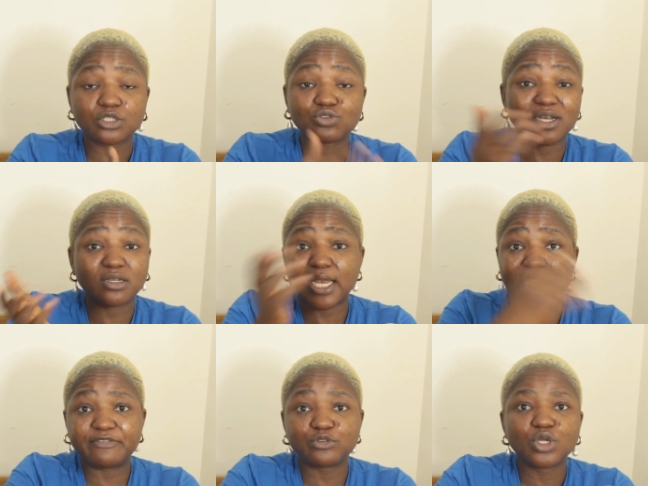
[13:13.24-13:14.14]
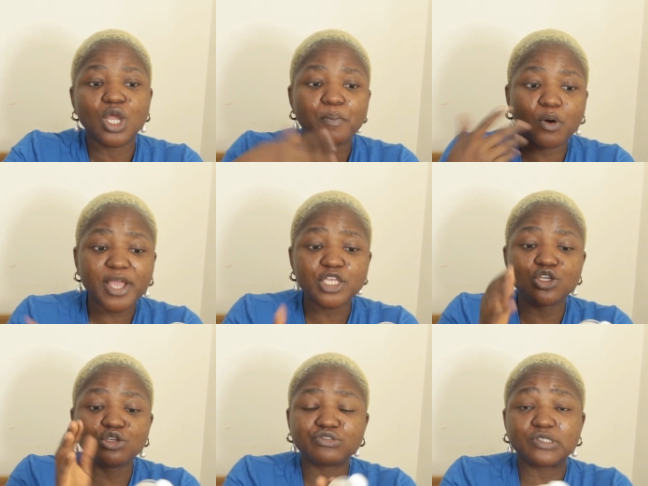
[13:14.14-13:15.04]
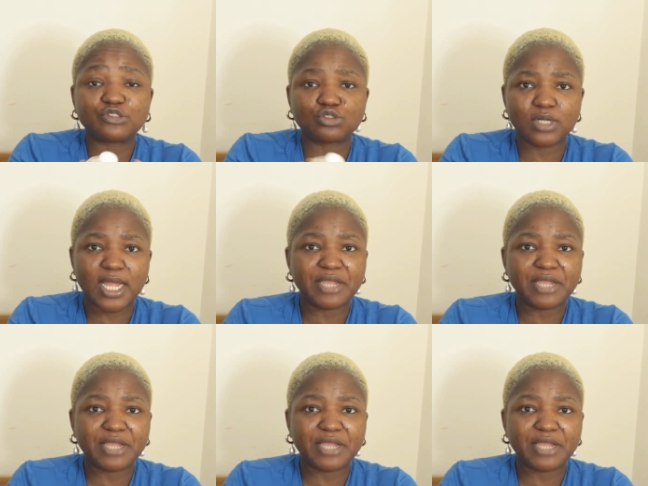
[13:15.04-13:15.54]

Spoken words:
another level. But when you use this toner,